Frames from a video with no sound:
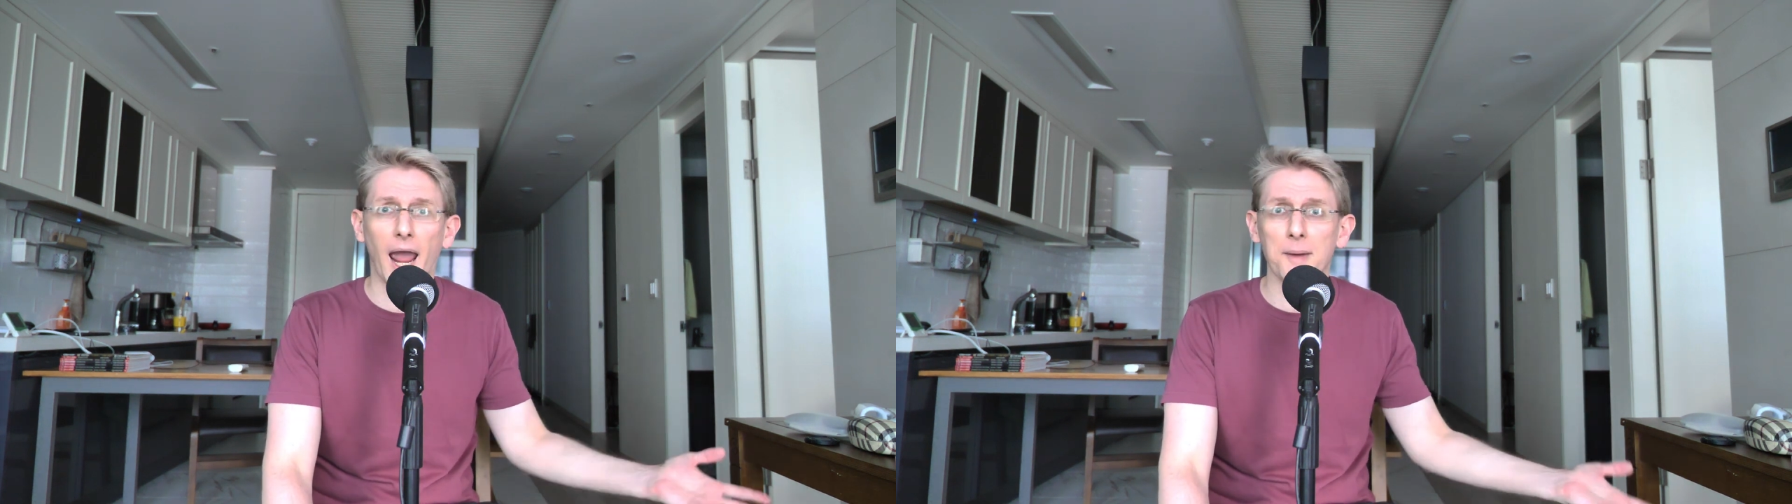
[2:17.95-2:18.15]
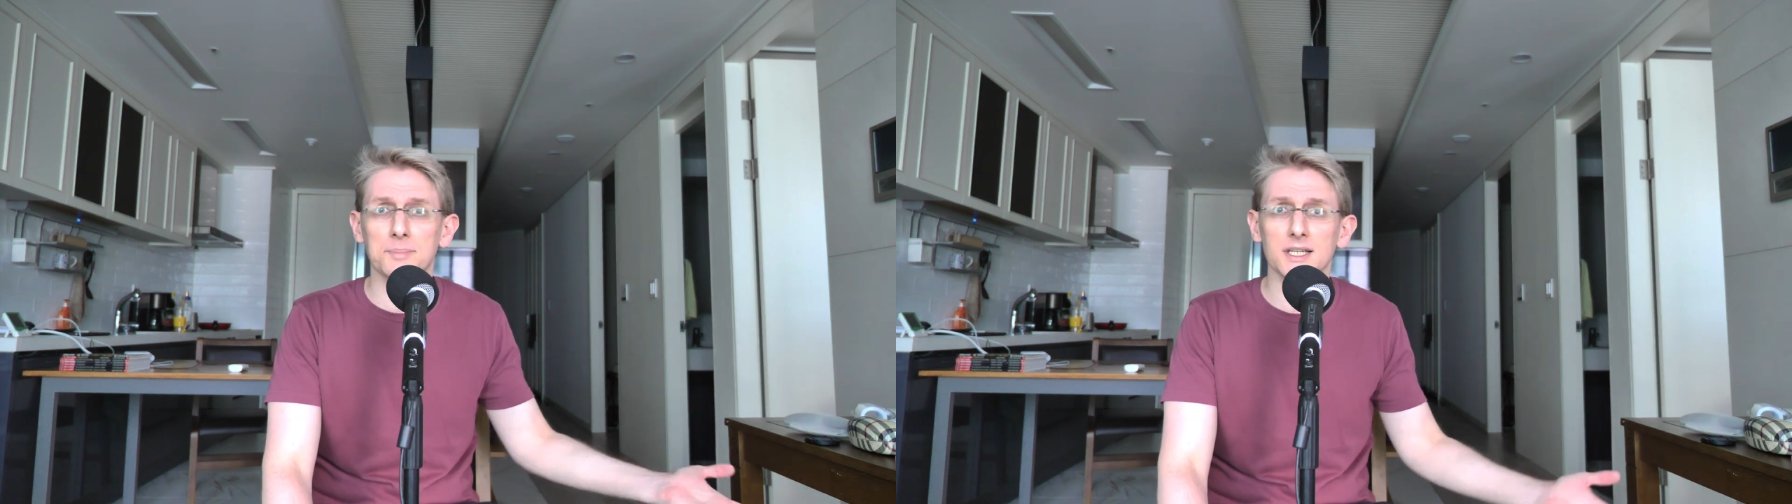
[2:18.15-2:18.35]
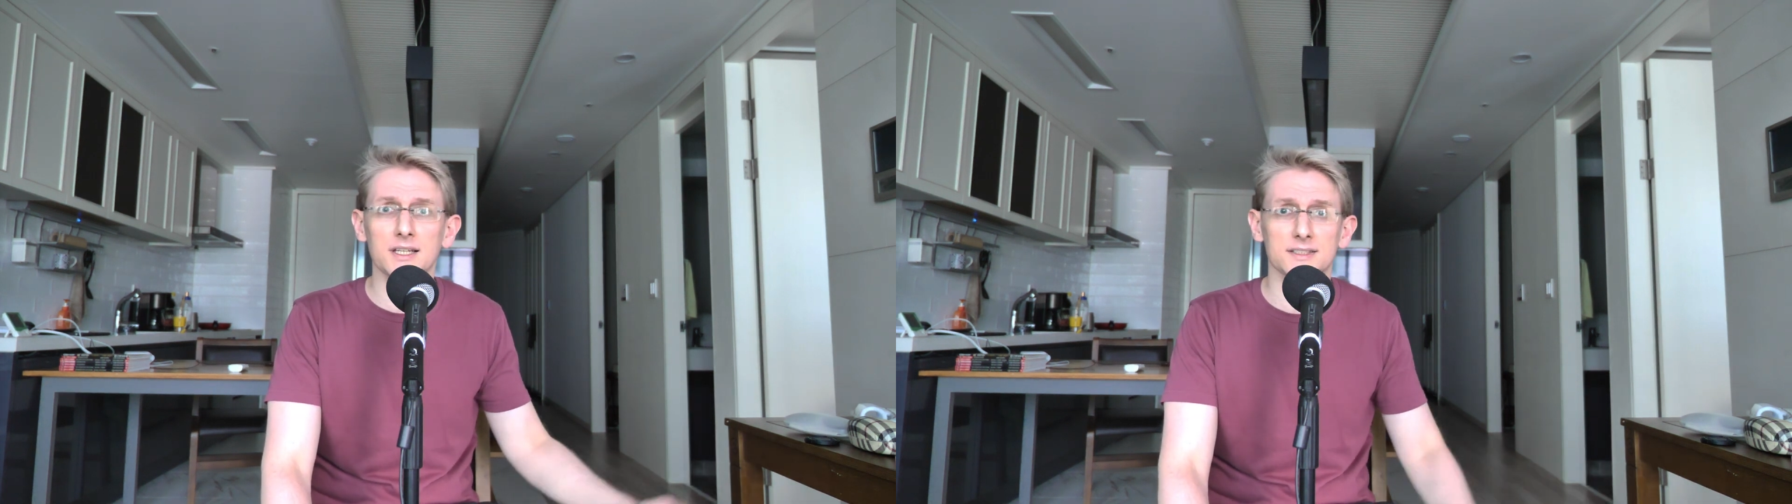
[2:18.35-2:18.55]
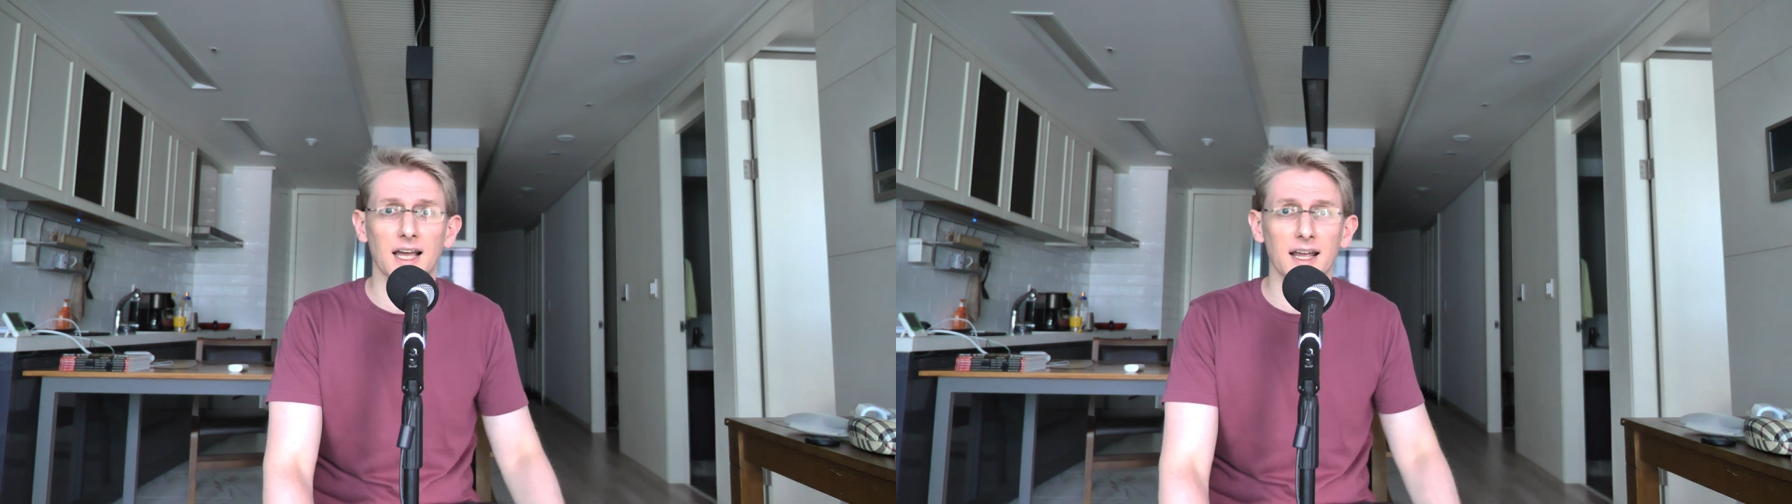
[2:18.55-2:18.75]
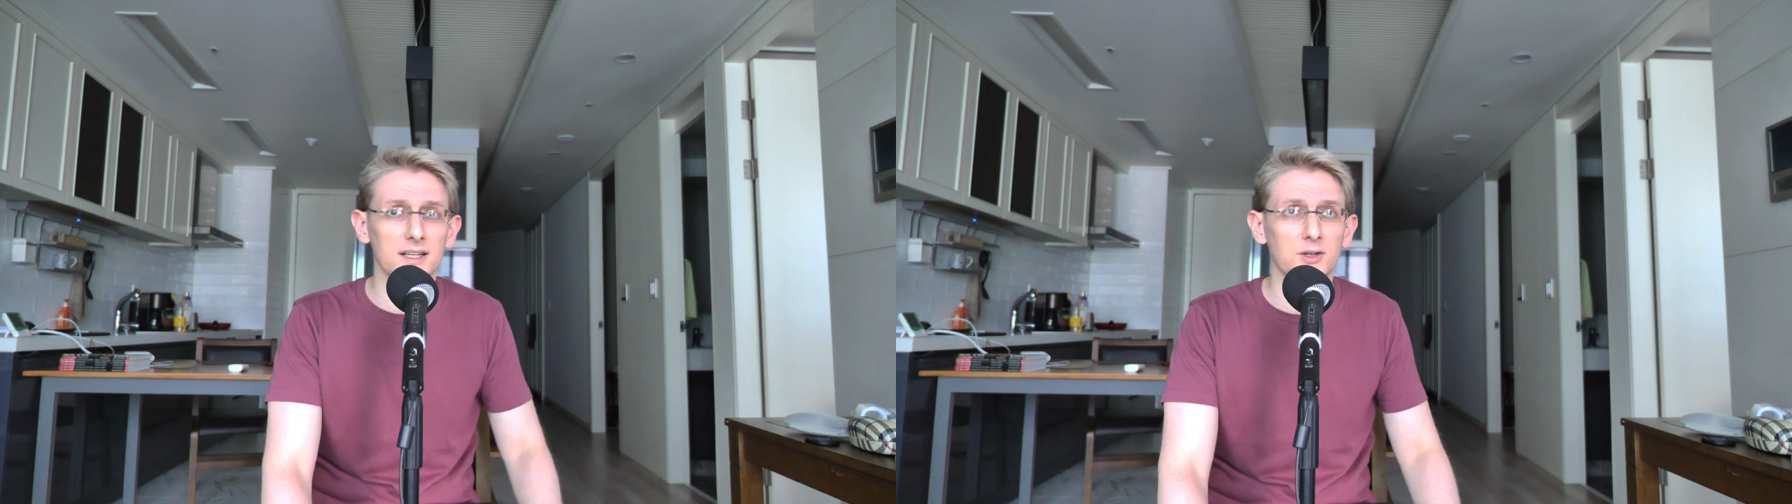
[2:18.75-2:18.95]
empty because
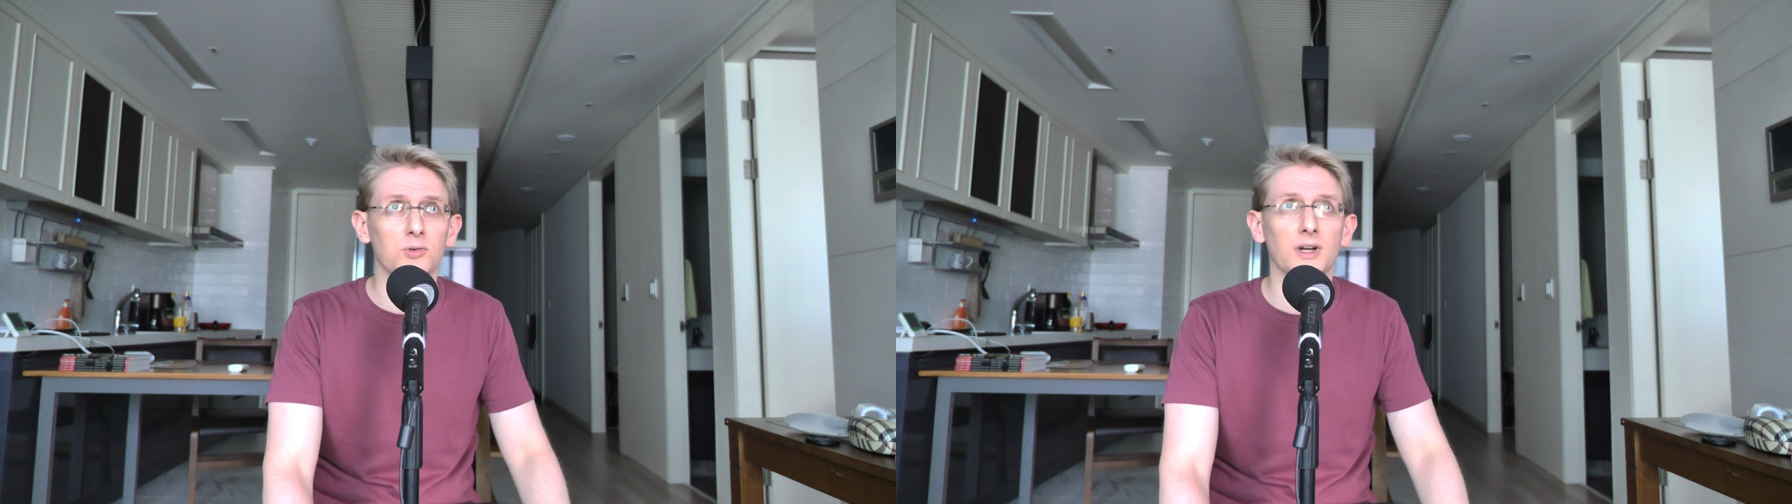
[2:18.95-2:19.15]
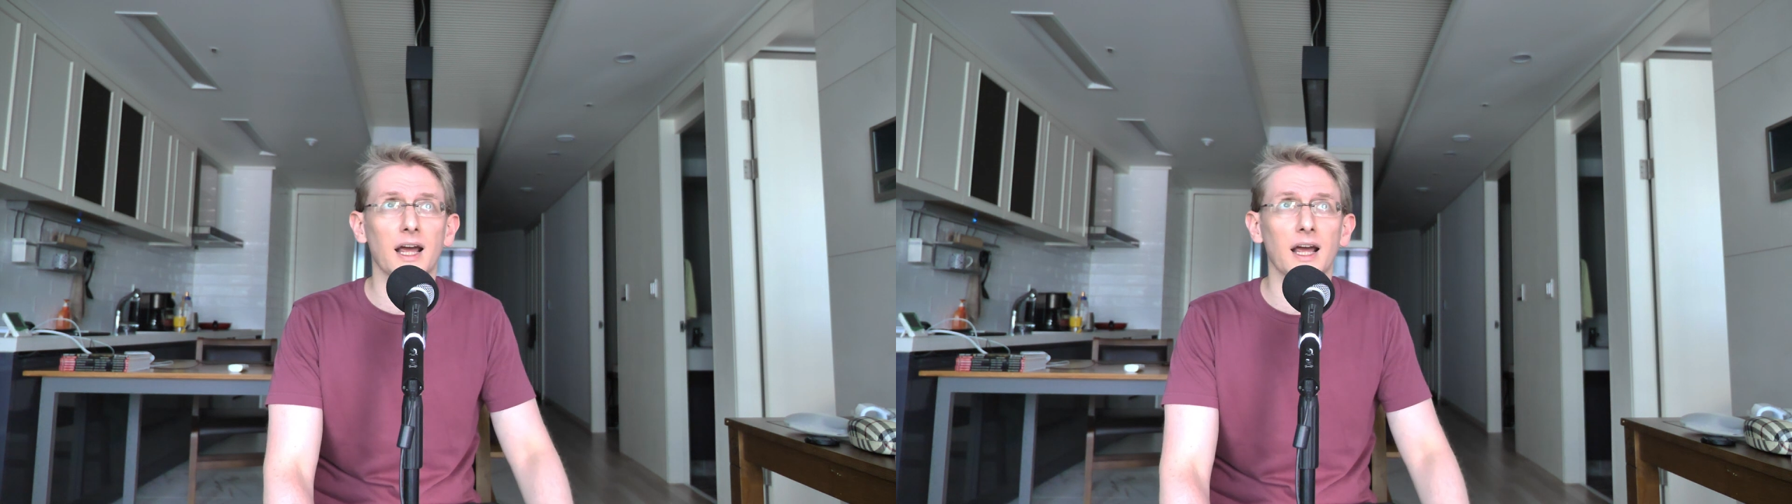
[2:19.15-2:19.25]
I don't